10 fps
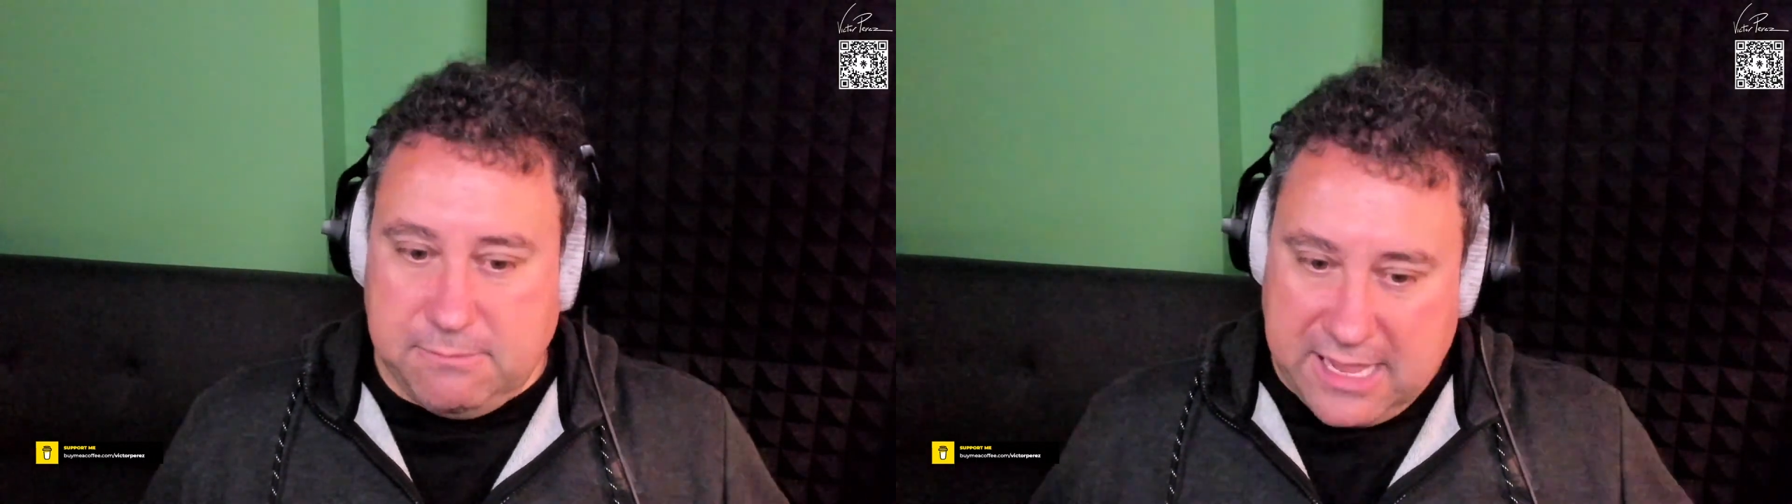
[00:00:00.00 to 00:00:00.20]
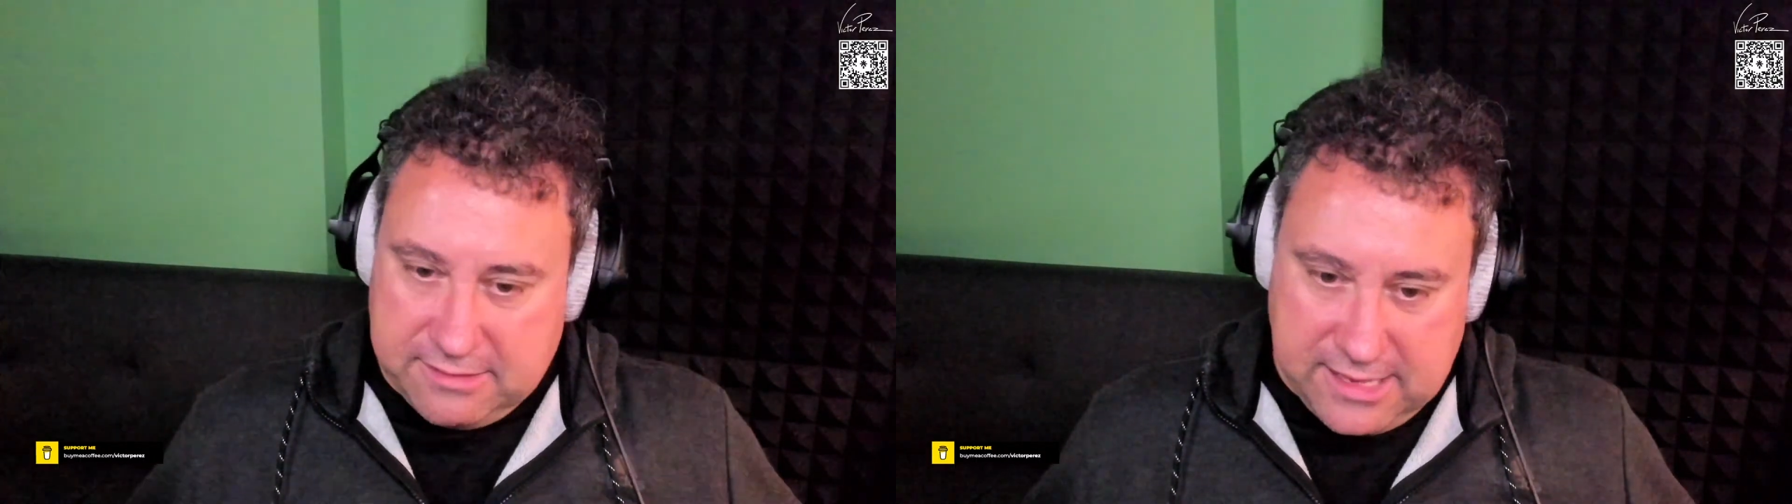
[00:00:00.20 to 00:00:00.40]

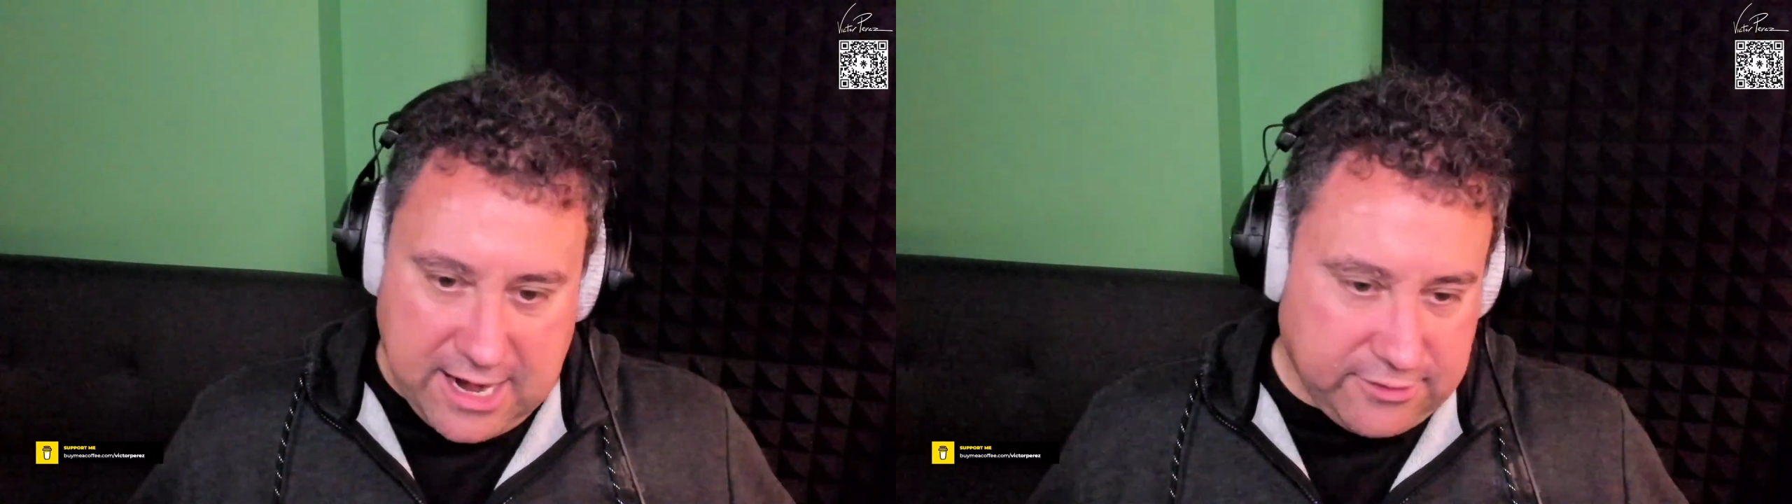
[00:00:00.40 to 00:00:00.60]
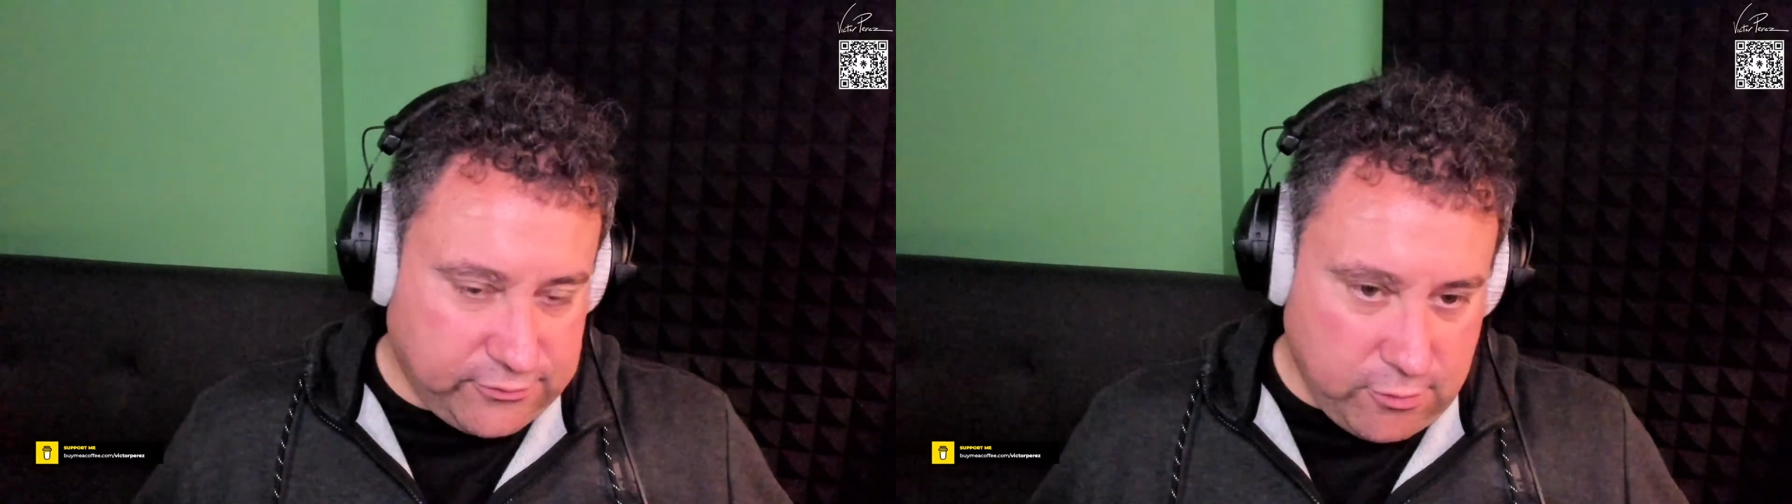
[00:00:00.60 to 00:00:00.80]
but there
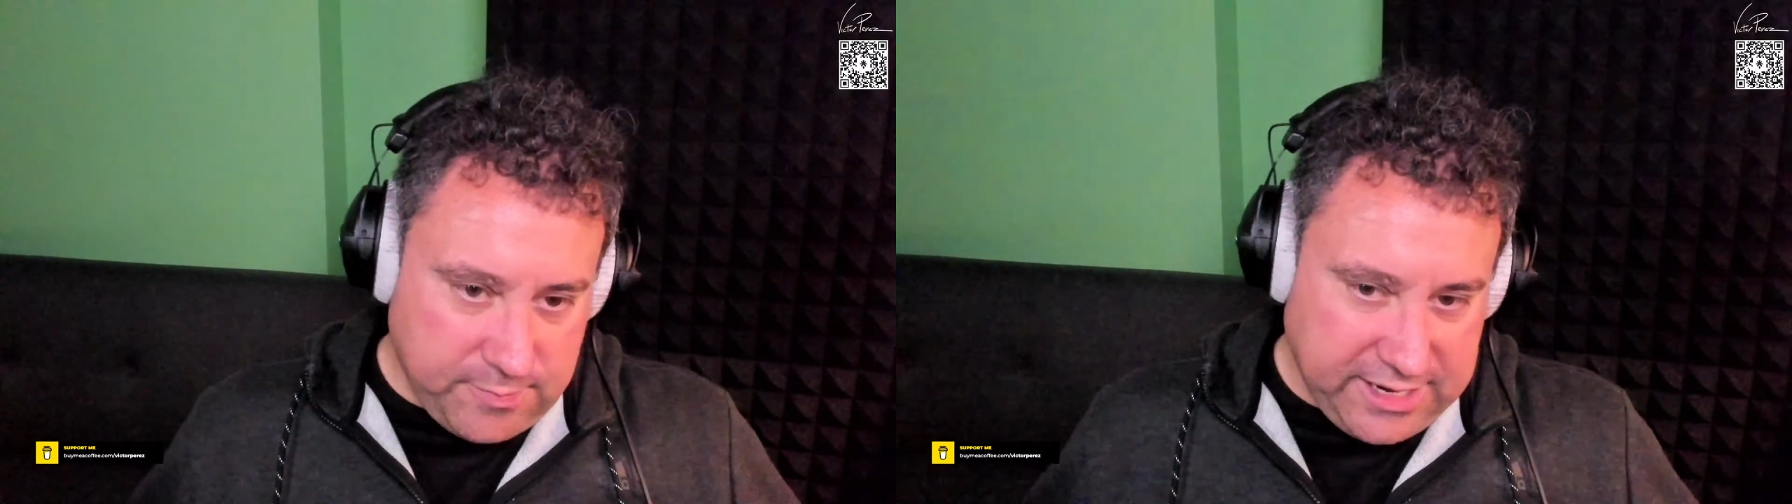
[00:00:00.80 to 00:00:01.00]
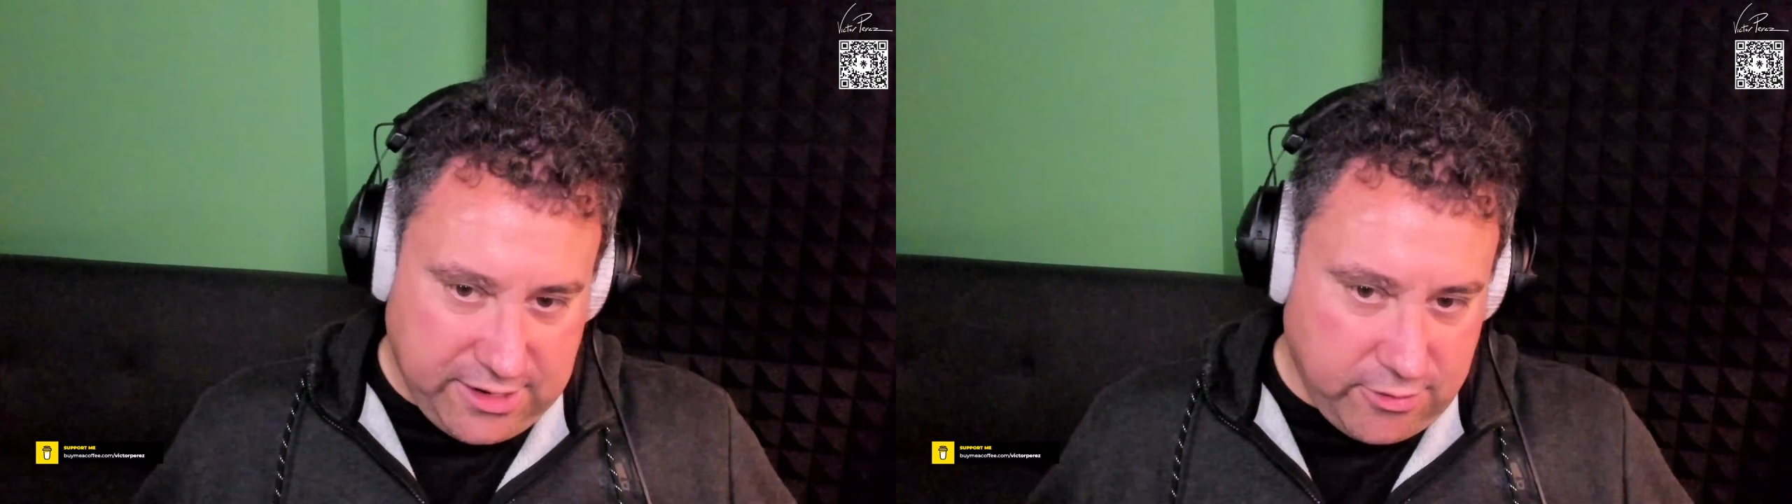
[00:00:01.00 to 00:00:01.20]
are so
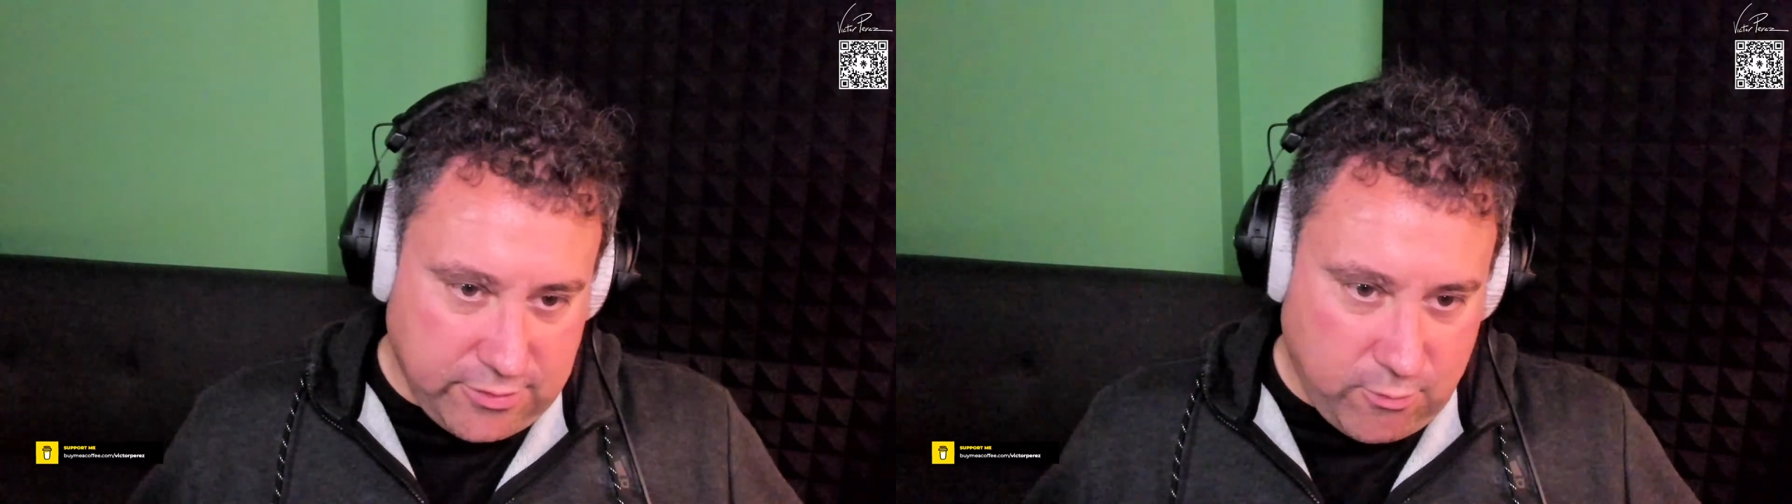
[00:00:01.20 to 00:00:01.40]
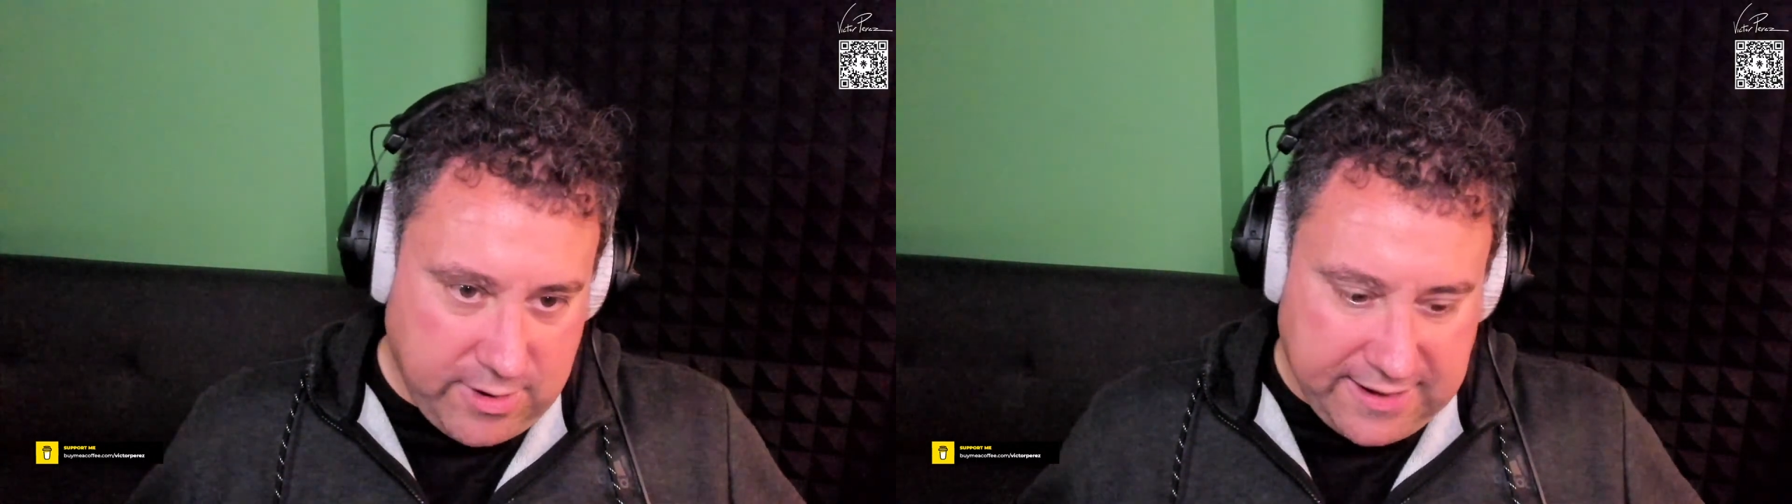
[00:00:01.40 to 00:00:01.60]
many
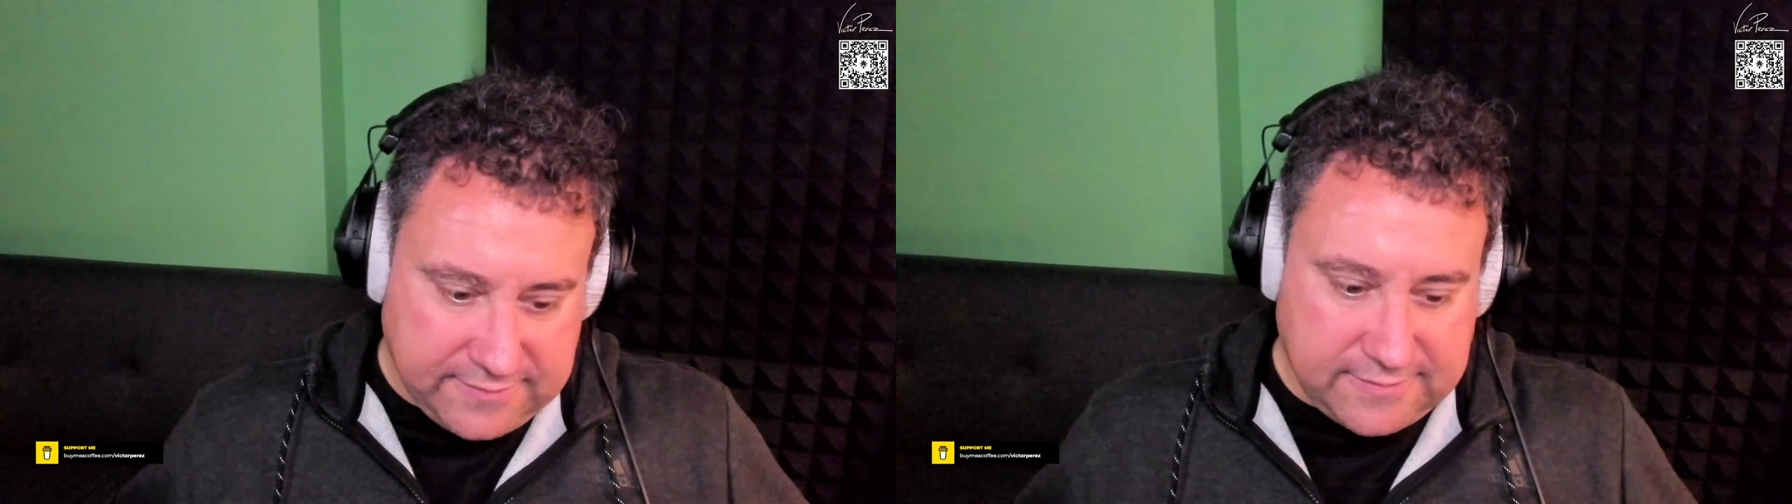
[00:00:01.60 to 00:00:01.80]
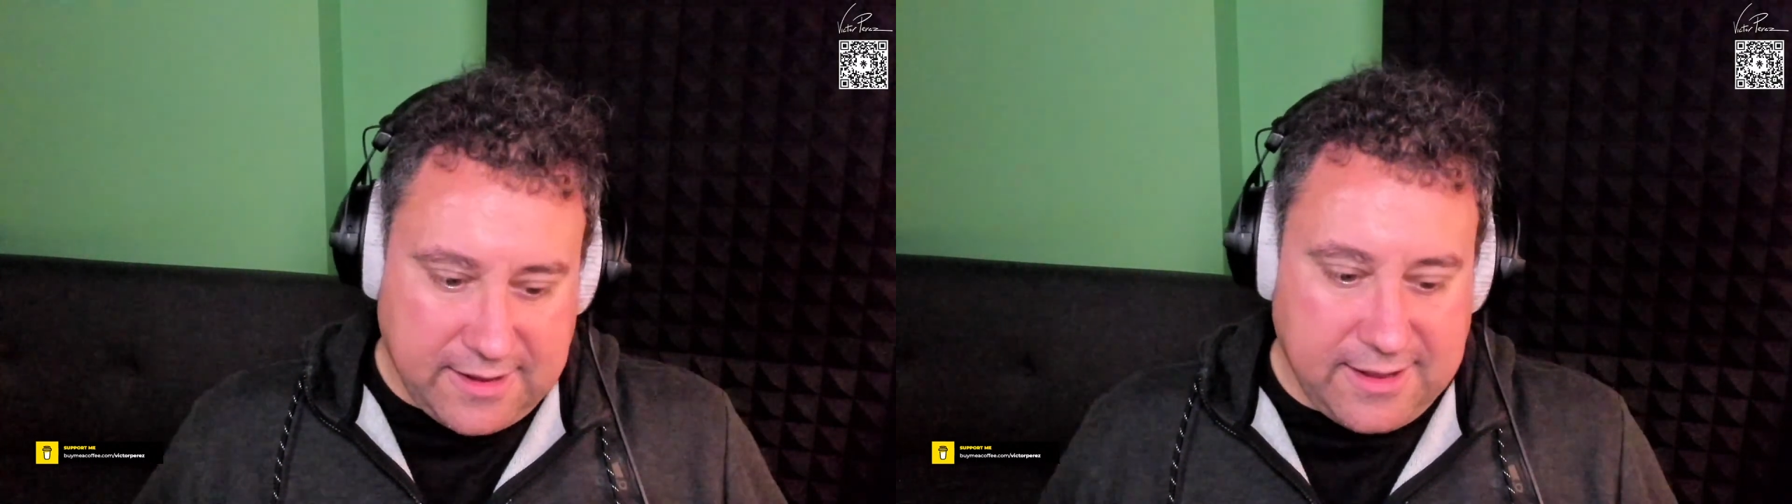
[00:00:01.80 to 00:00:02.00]
other ways,